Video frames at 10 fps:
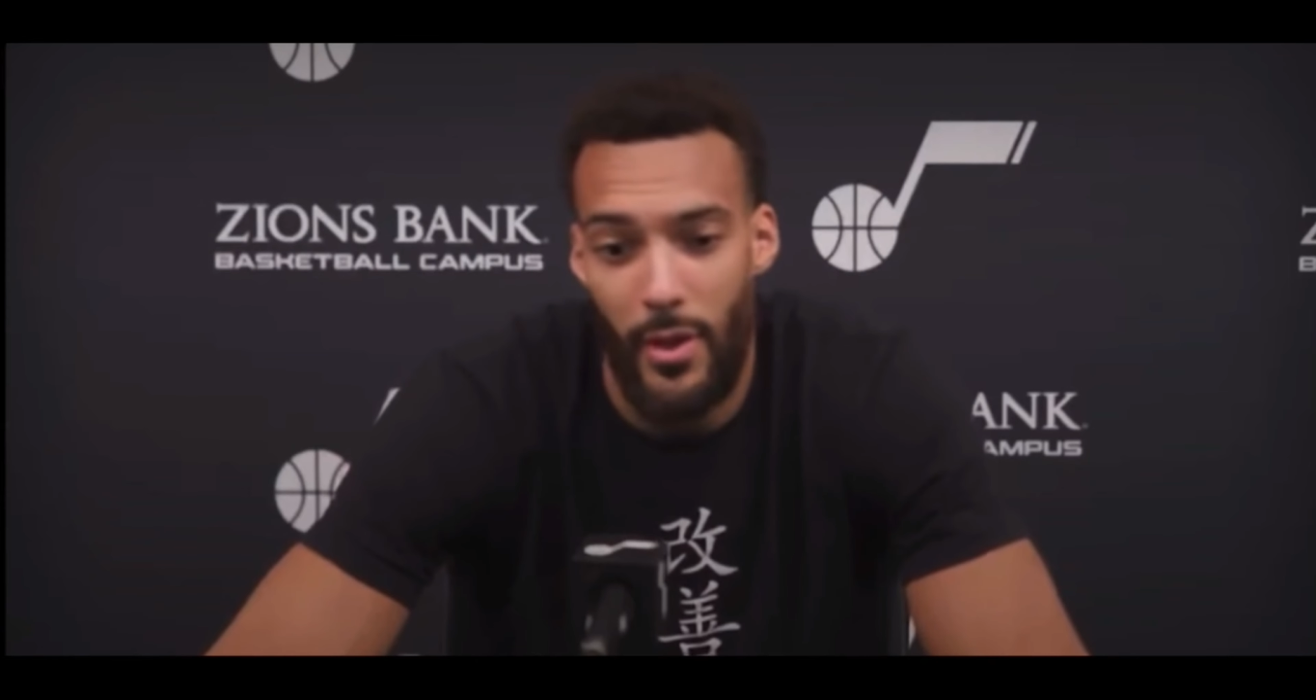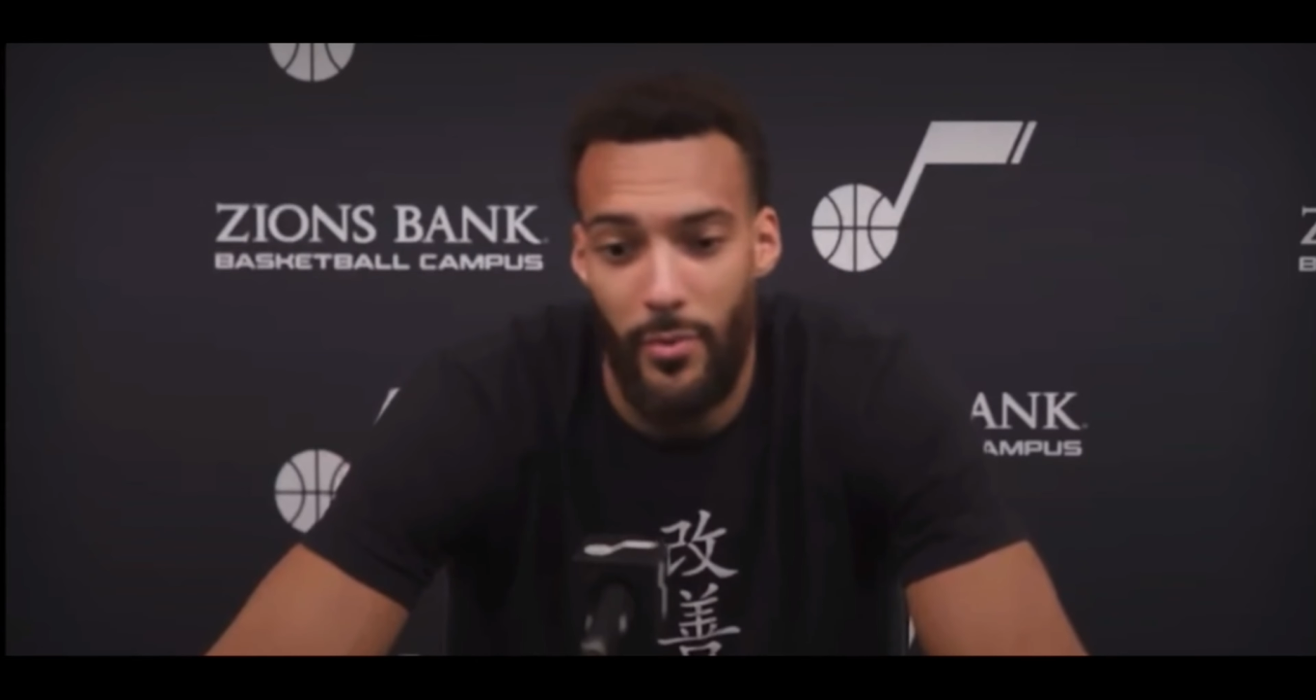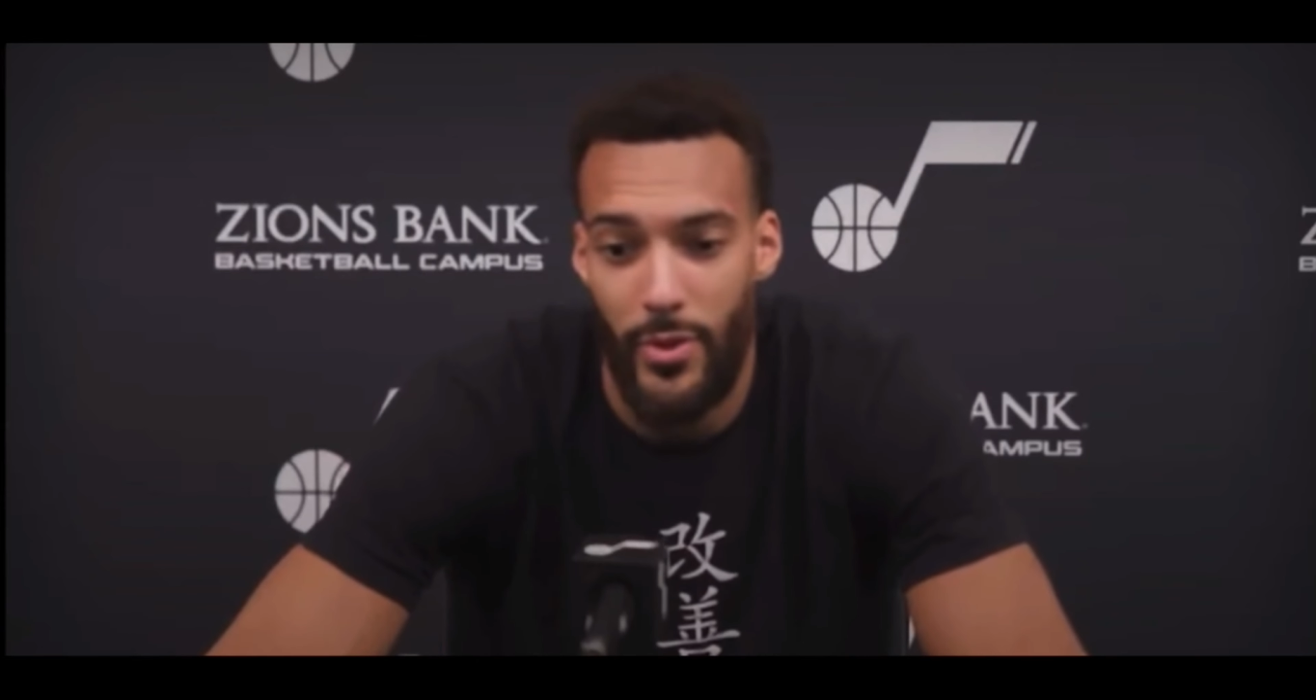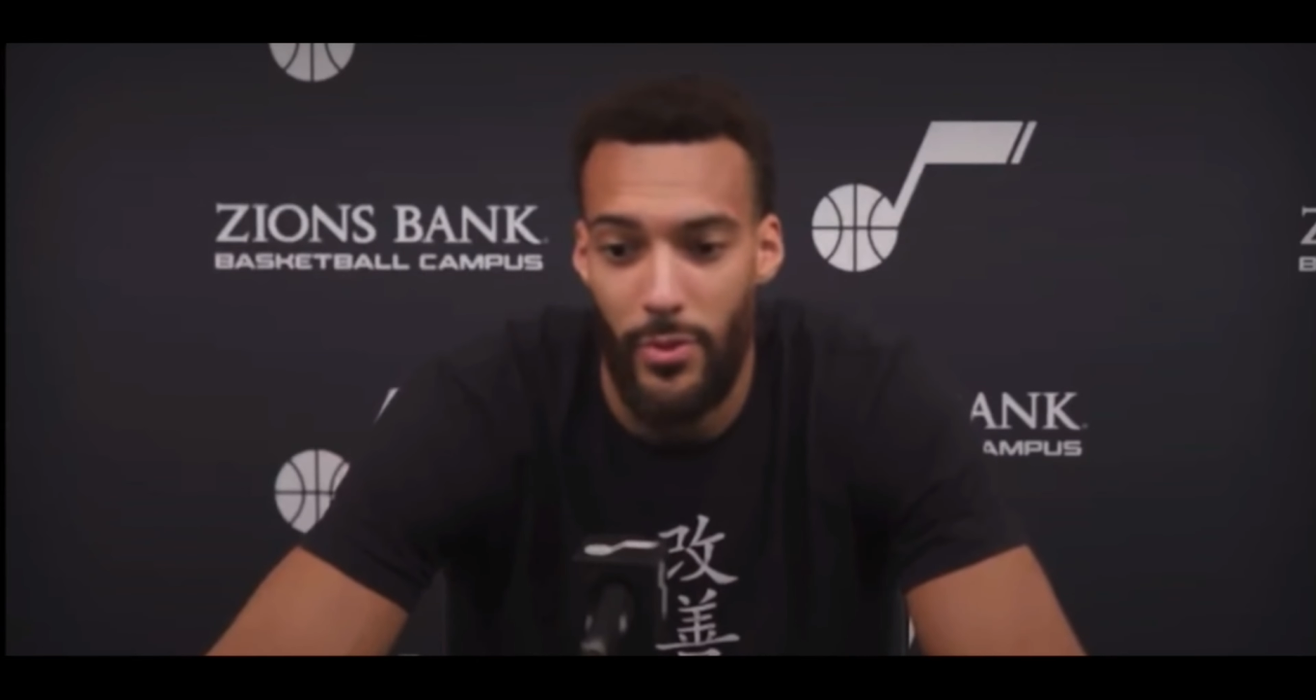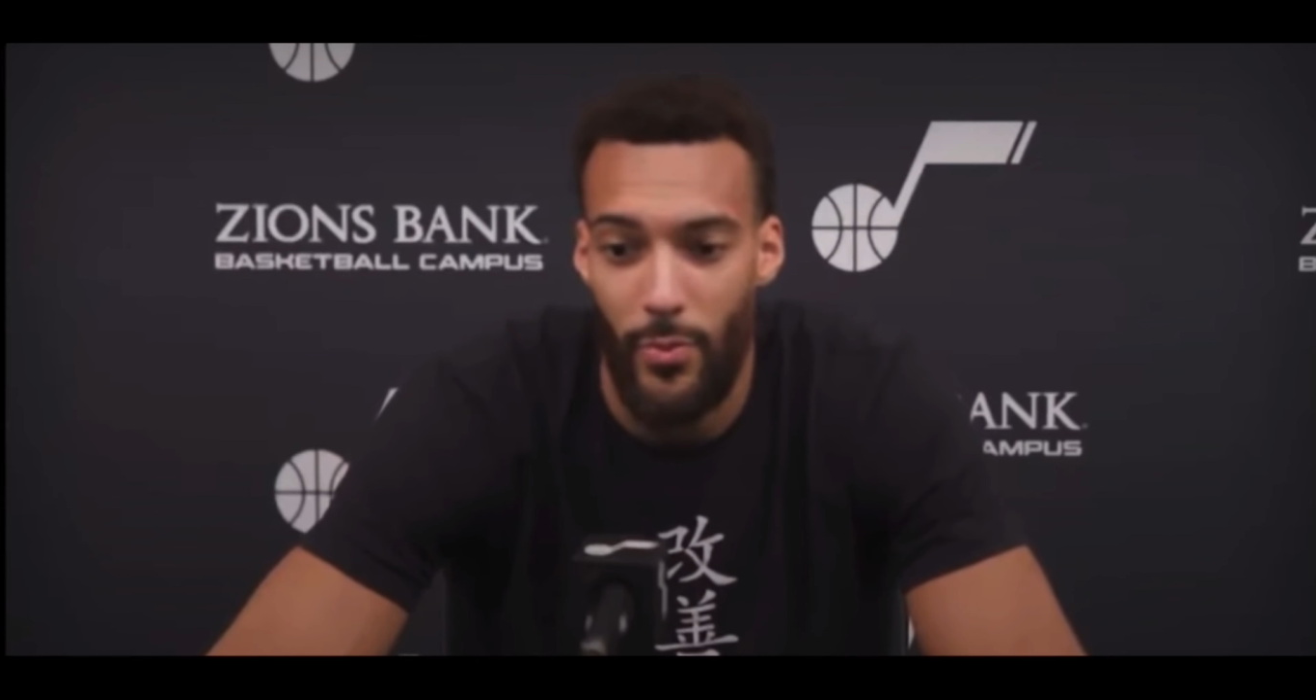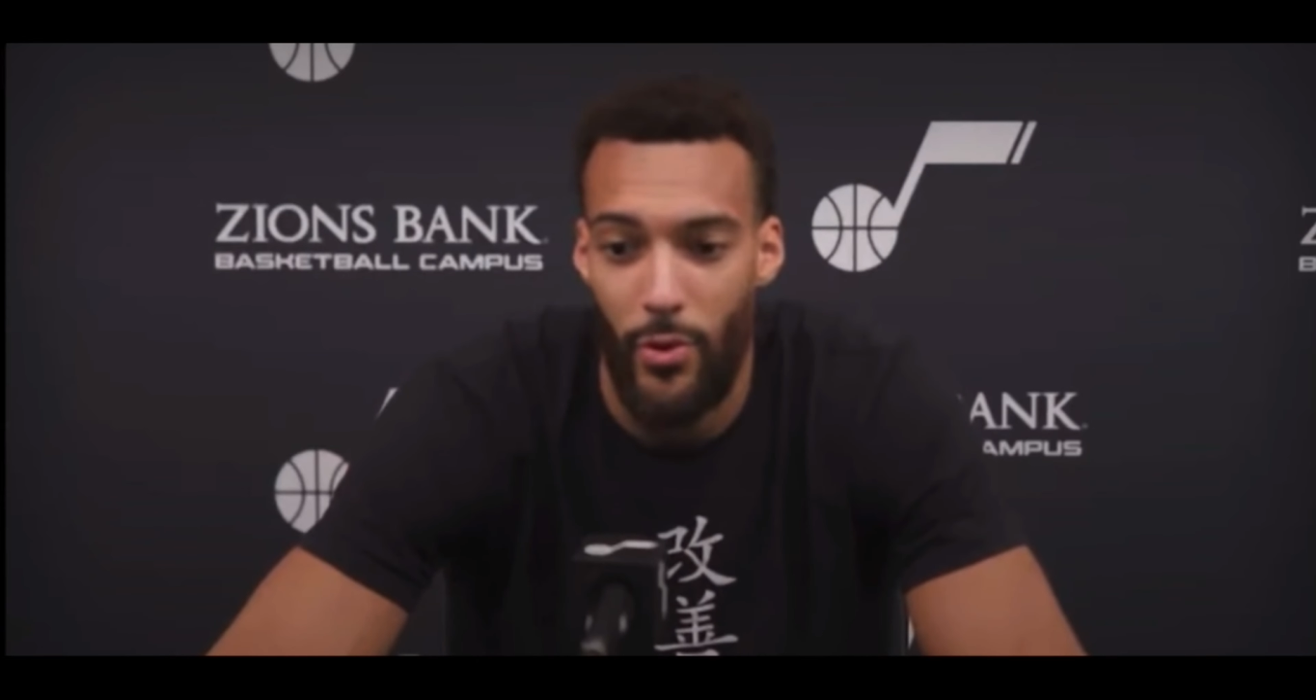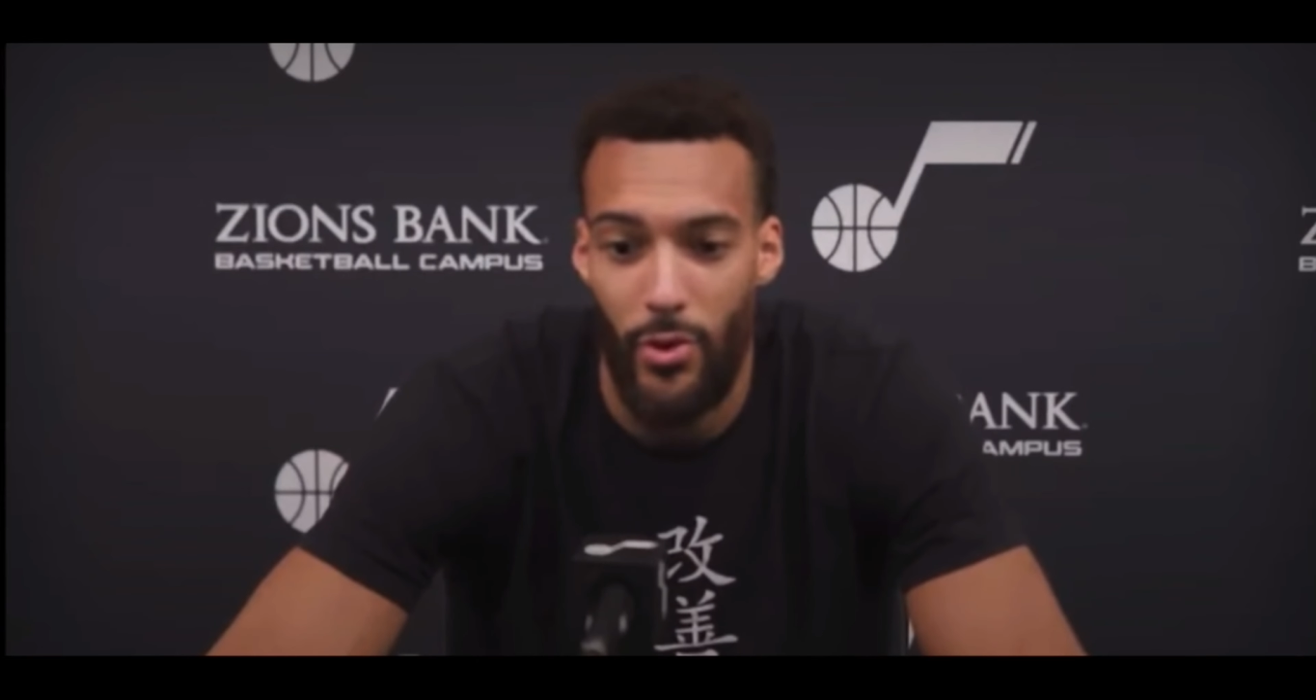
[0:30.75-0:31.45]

I mean, the